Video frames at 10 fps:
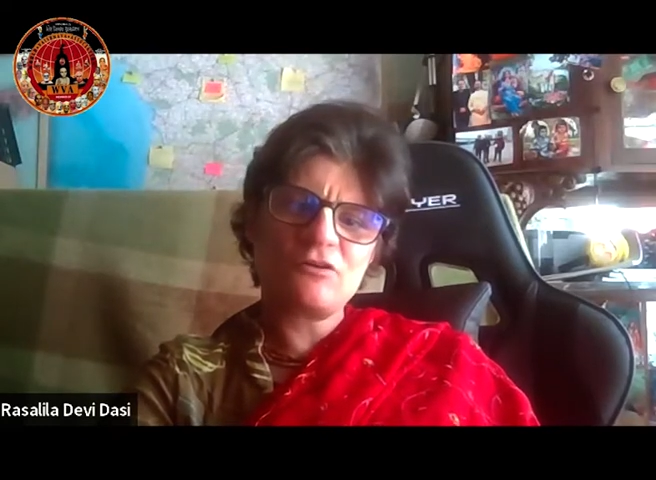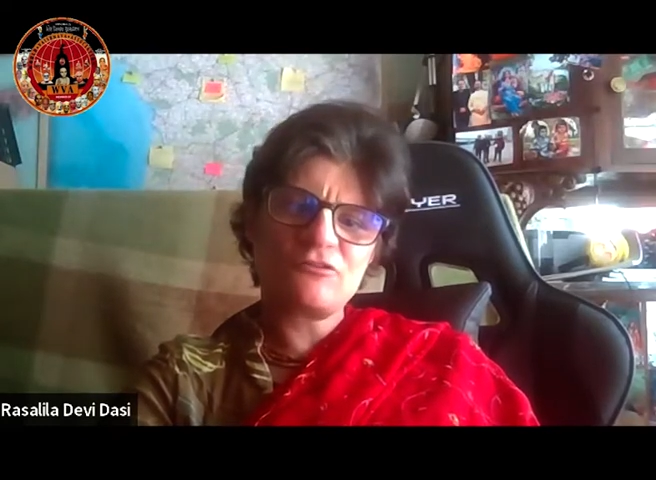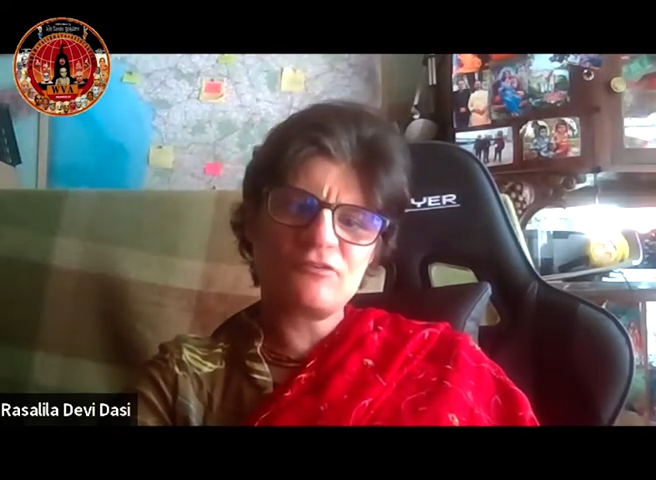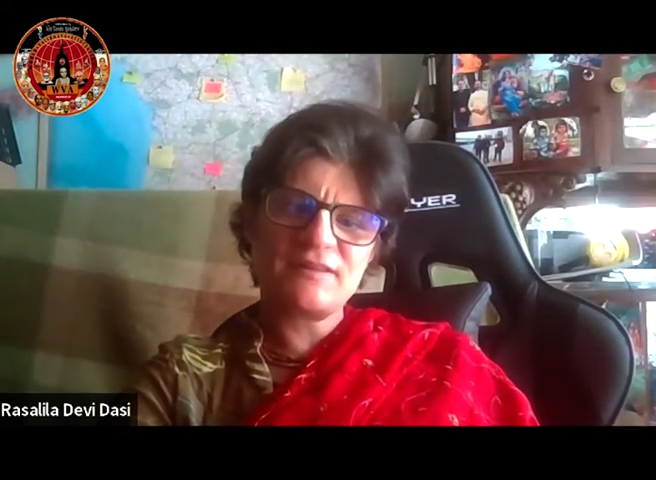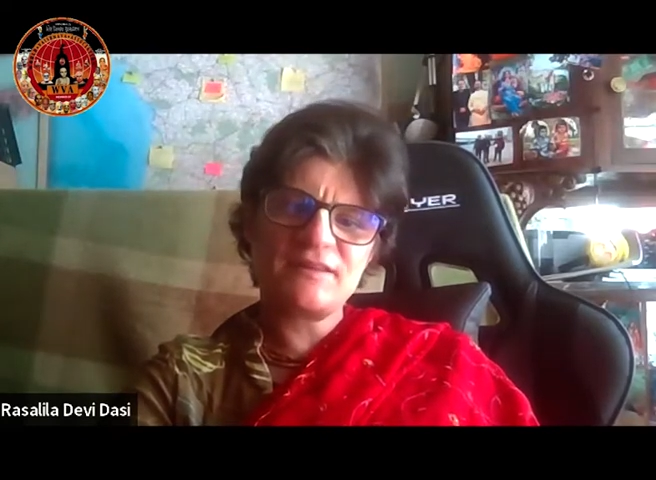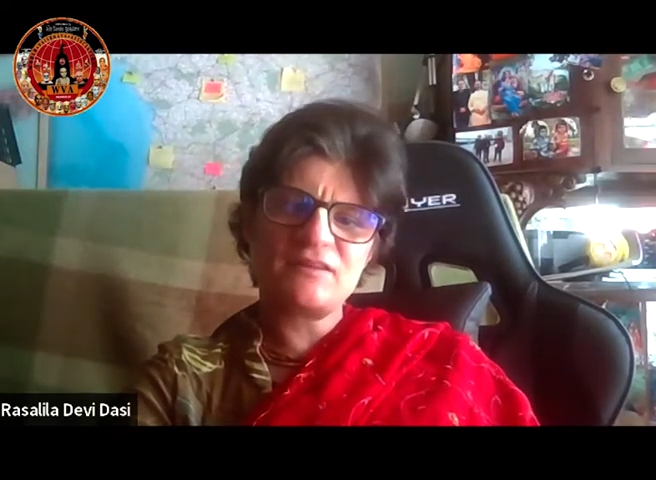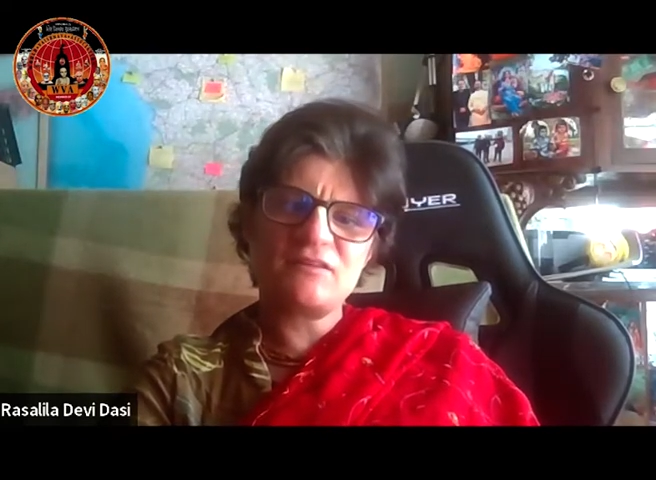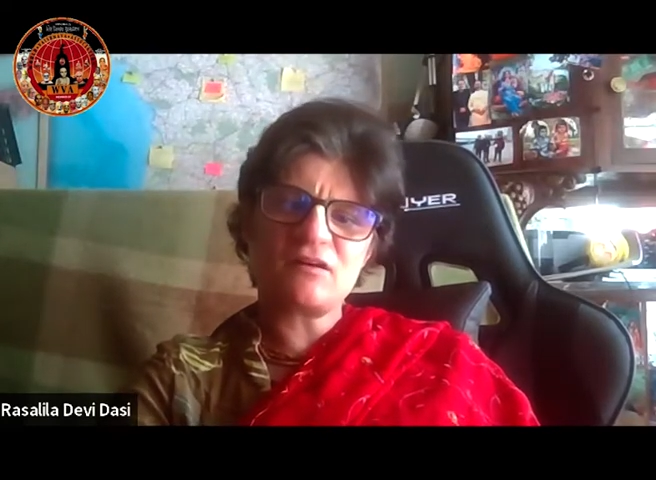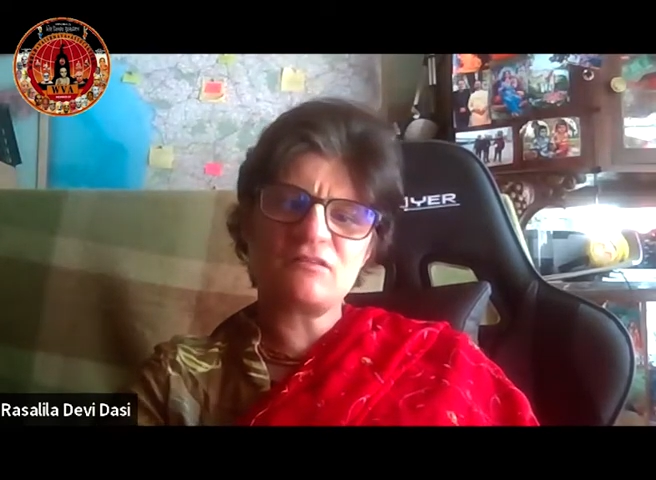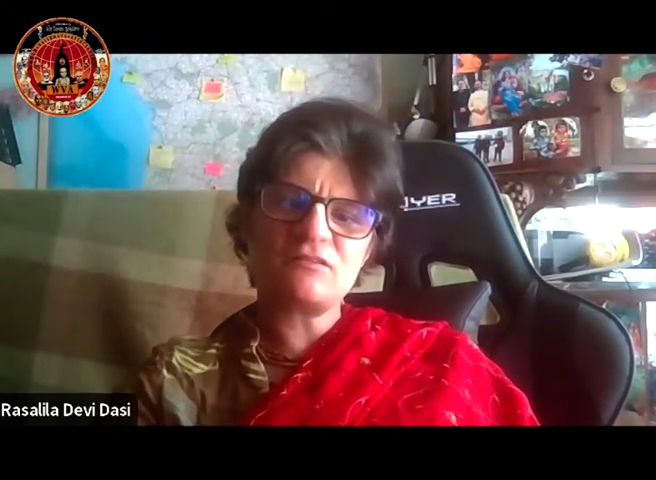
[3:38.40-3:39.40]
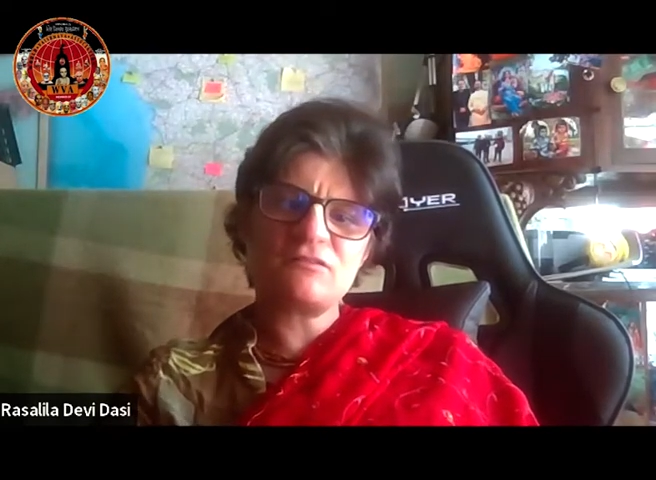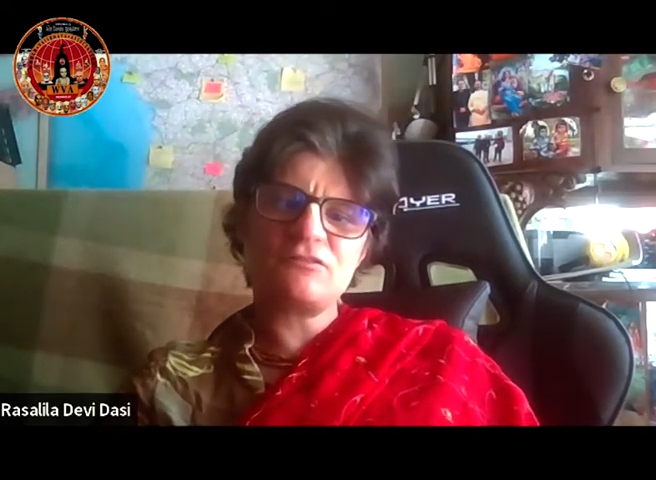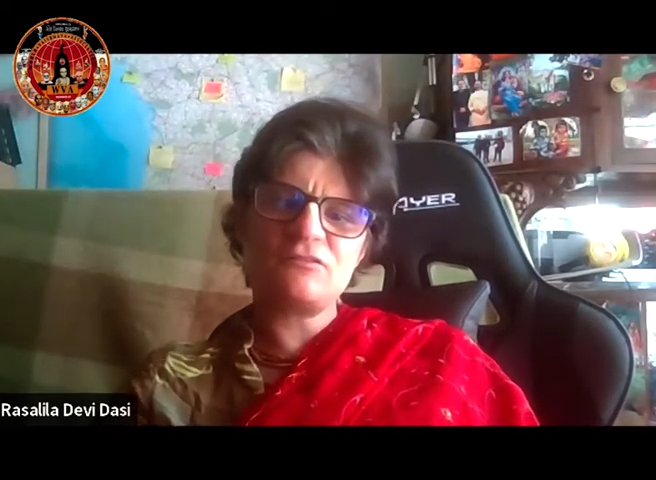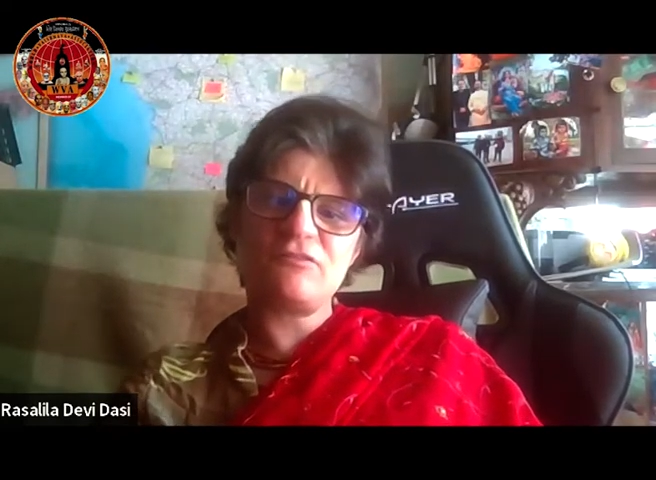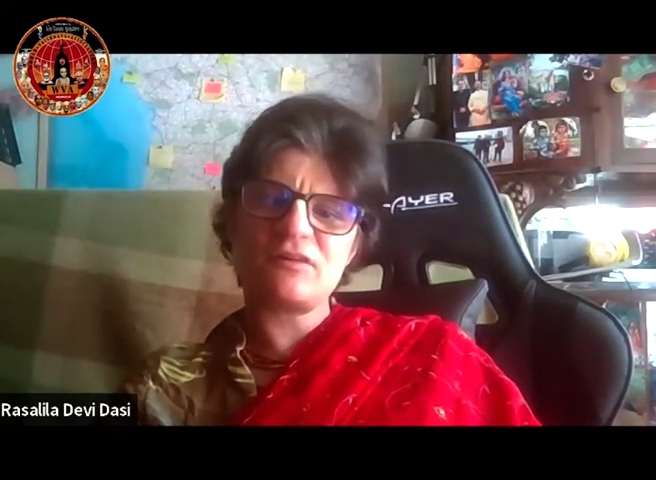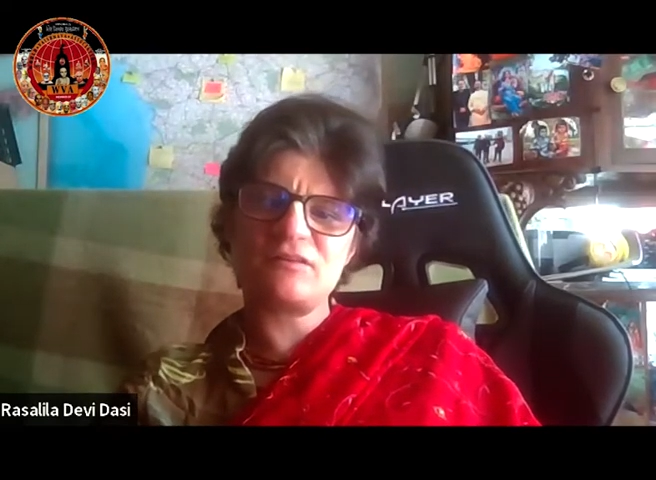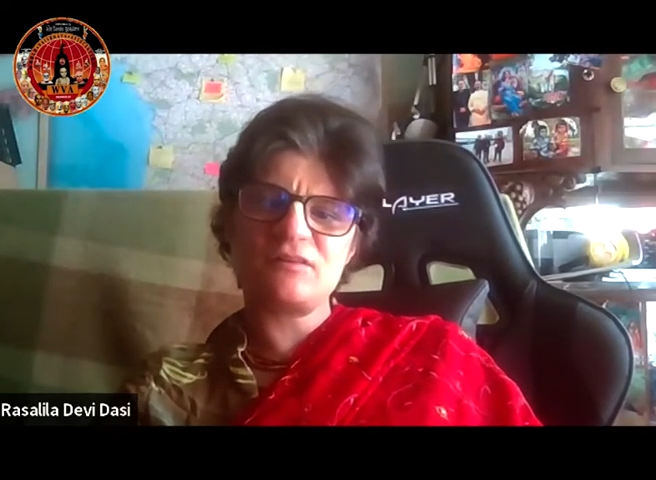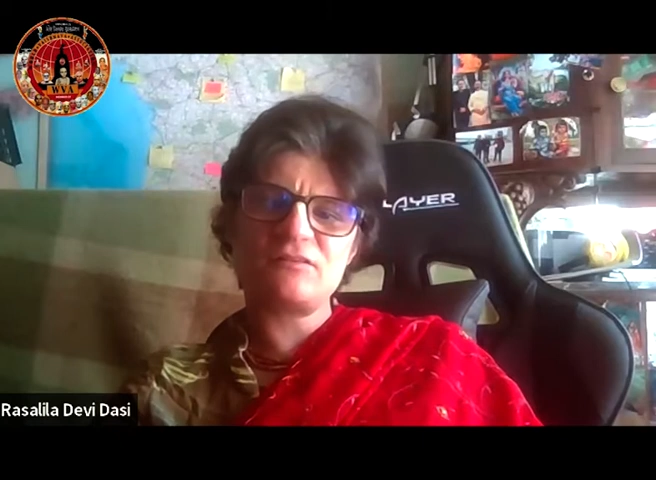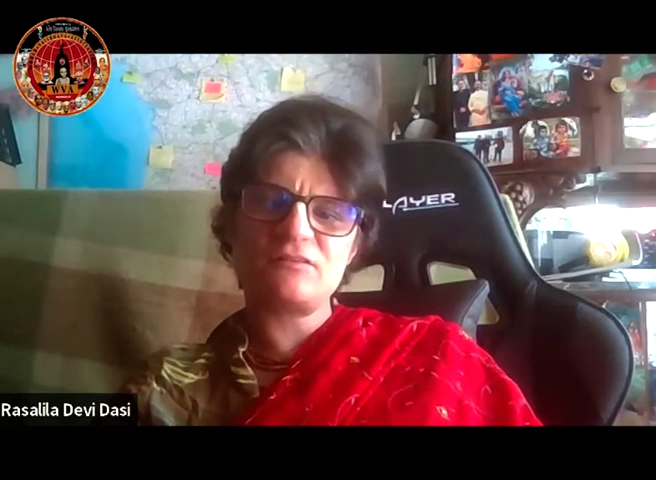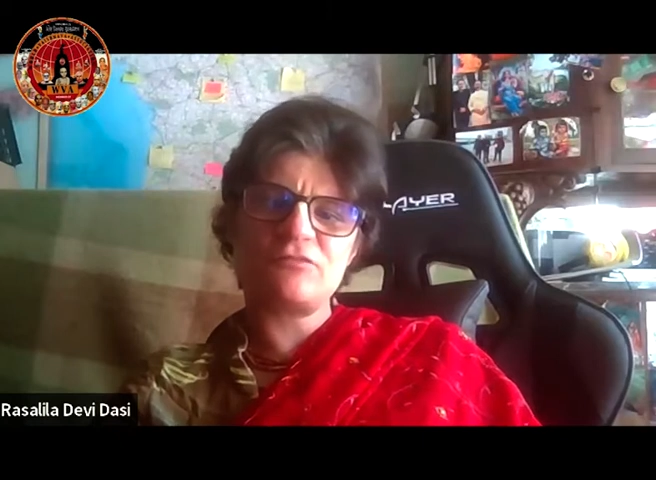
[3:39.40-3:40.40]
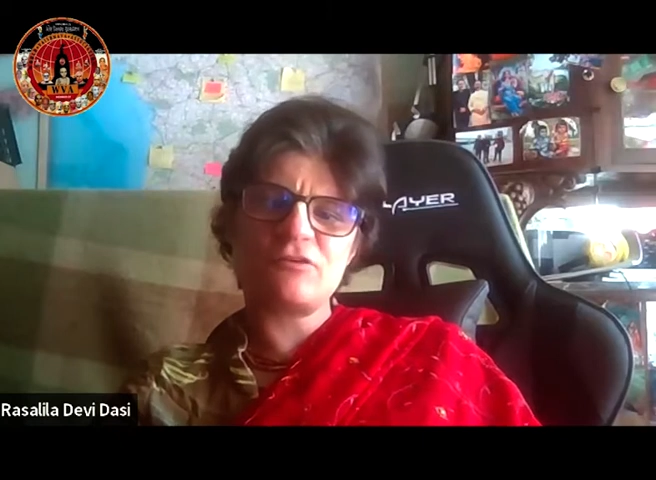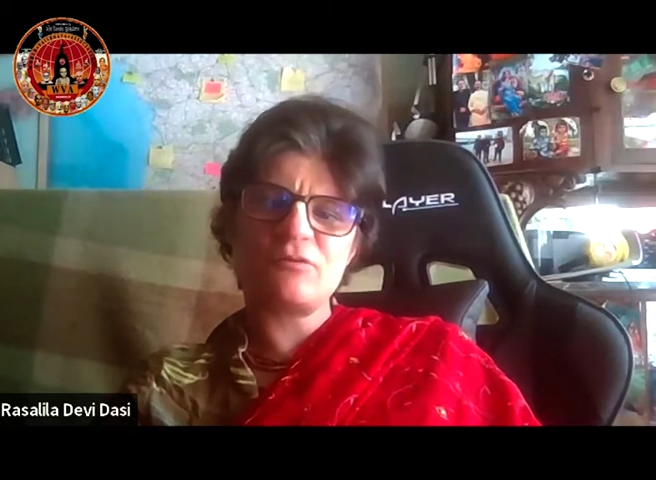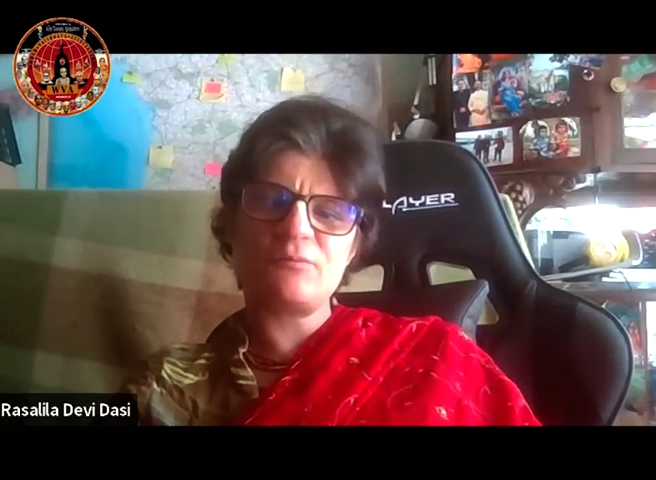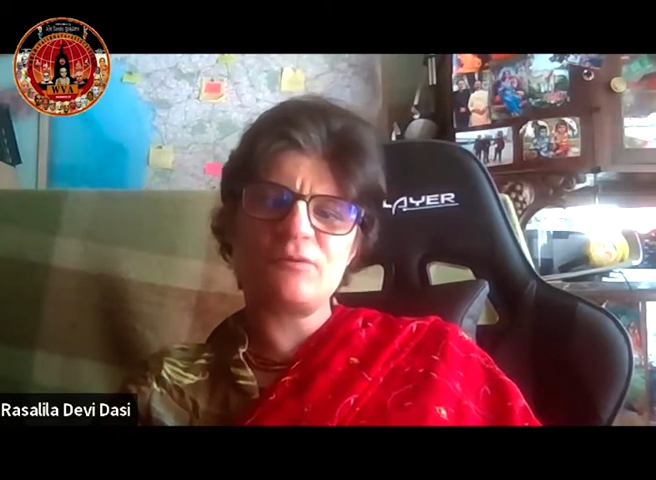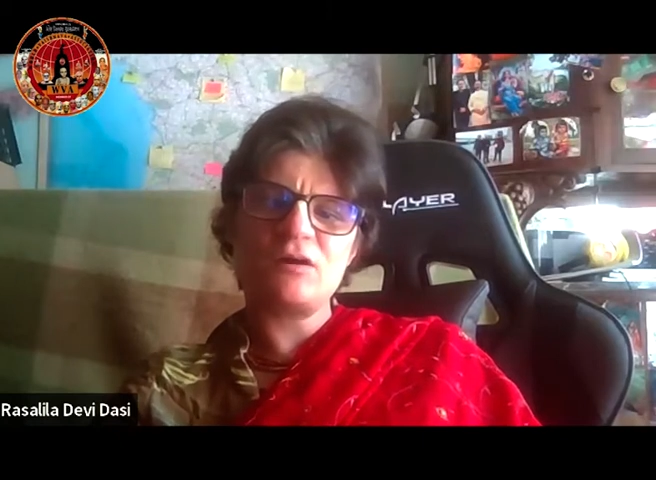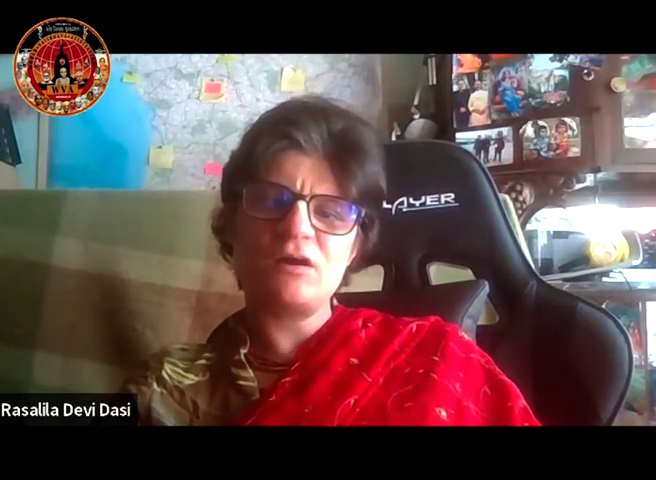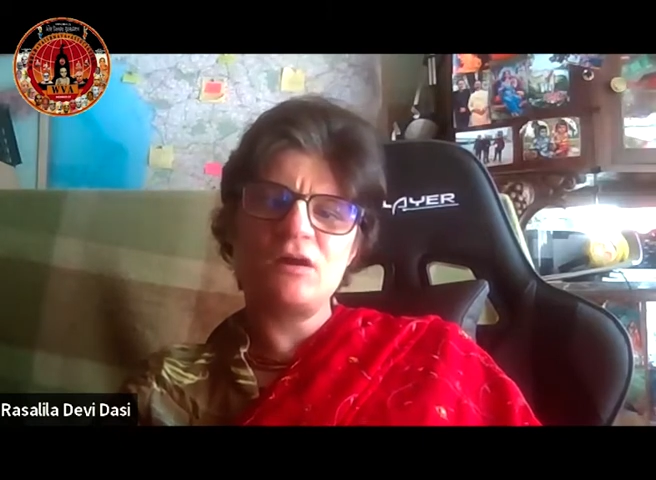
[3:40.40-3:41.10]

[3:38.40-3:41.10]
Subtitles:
already done the verses from